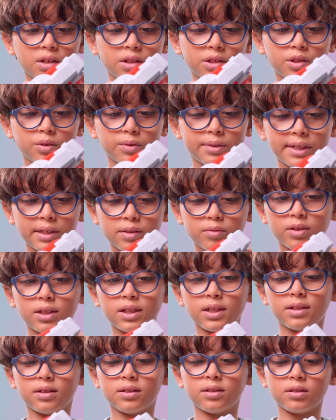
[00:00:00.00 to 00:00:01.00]
So that's
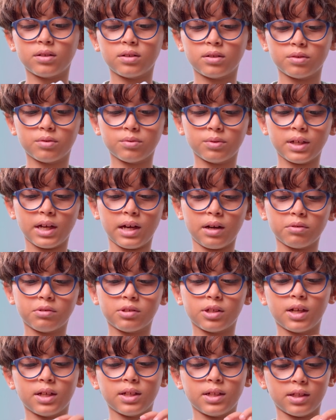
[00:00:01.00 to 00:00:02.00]
why I did not do it
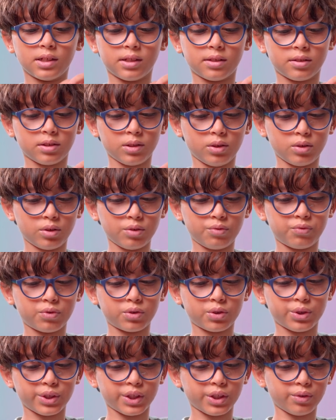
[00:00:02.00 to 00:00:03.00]
outside. It's good
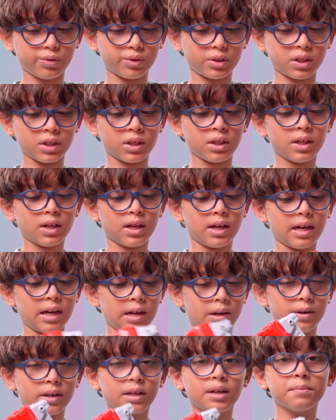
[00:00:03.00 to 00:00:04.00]
for children.
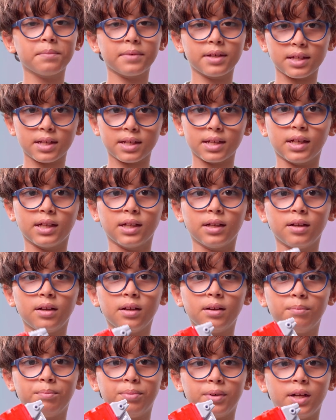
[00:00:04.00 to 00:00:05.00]
I recommend it.
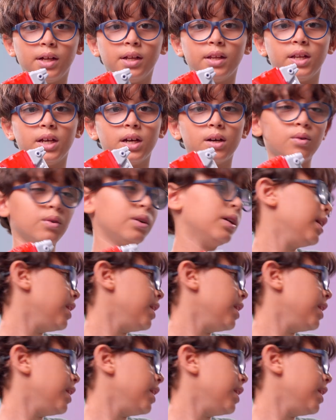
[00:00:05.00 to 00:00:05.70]
But now,